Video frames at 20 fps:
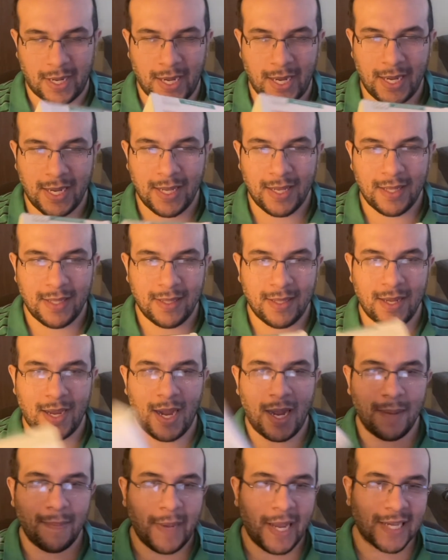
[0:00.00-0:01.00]
And
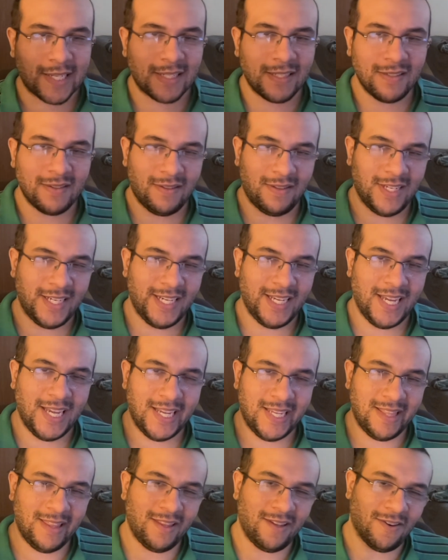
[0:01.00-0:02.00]
I'm actually
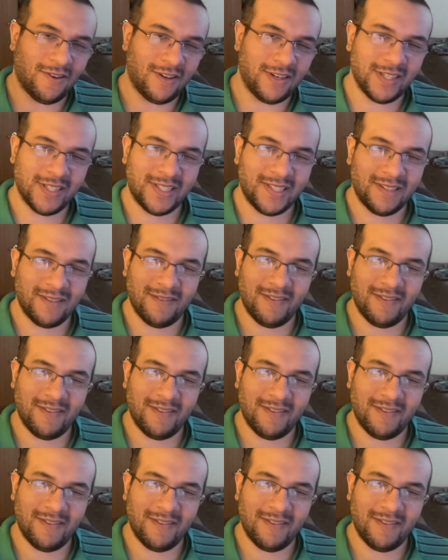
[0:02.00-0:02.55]
indoors